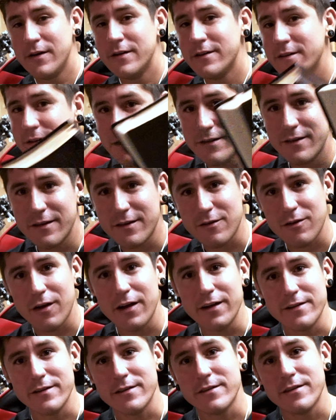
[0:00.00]
Jesus
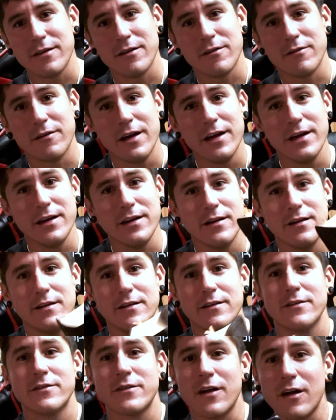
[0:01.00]
Christ, right?
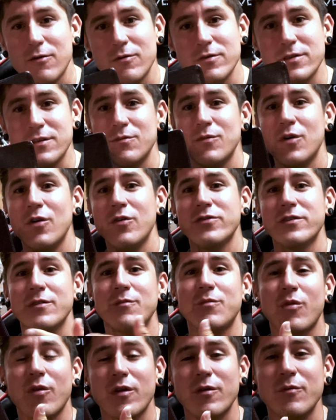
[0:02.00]
Start with the most
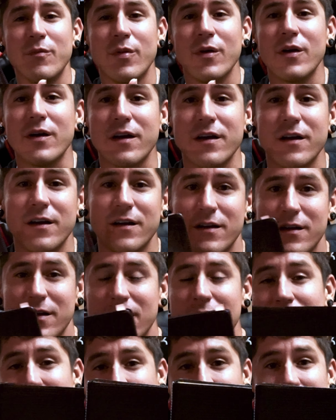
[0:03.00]
important book
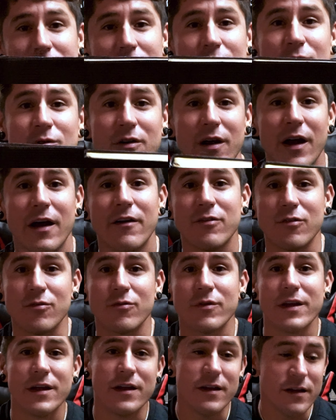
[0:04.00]
you will ever
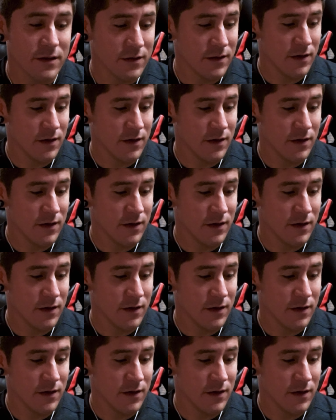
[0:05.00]
read.